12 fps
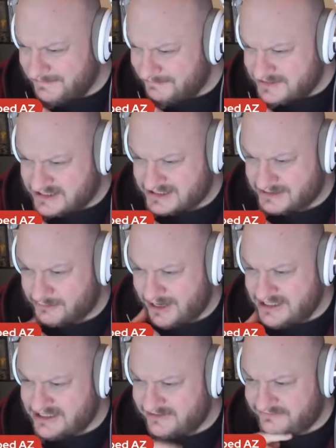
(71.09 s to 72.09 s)
Says, I'm
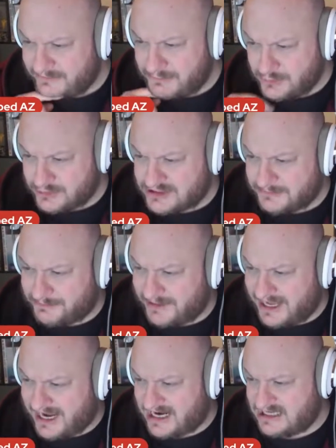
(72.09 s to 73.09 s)
waiting for more
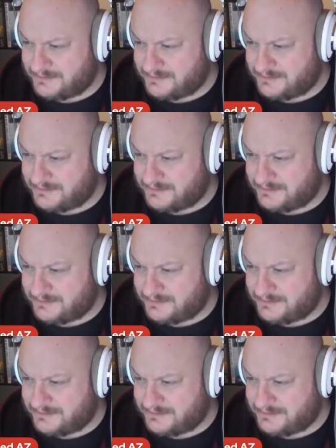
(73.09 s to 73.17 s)
supplies,